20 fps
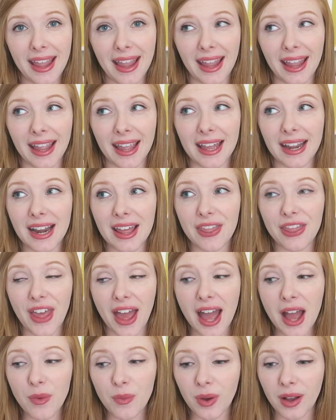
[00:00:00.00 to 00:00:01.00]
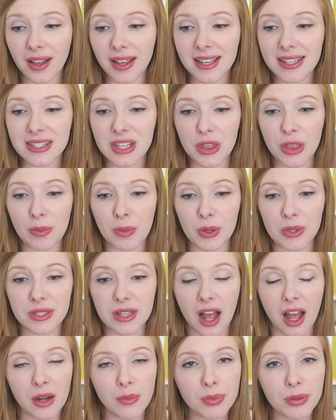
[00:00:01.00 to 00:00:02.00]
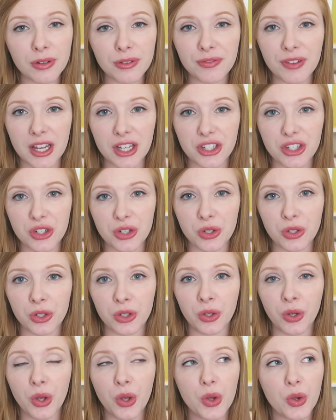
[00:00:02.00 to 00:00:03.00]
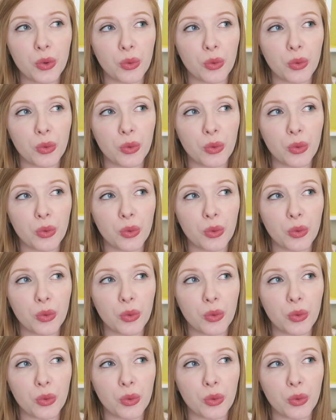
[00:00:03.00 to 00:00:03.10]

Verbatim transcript: and that was the most unprofessional,